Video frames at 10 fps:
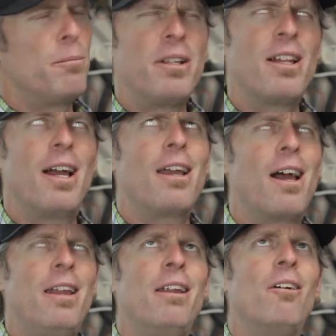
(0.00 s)
You'd totally. be like,
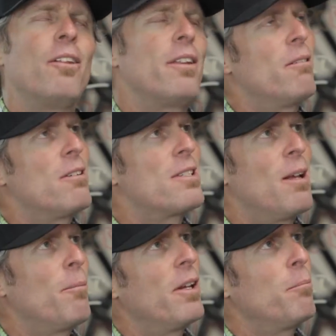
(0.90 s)
I know that there was
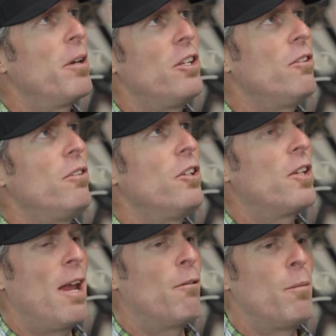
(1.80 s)
something, but you, you
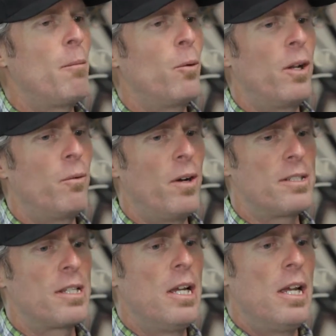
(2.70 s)
can't remember what it
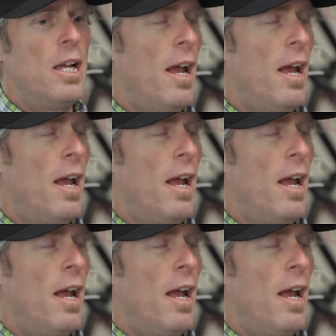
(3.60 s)
was. Right.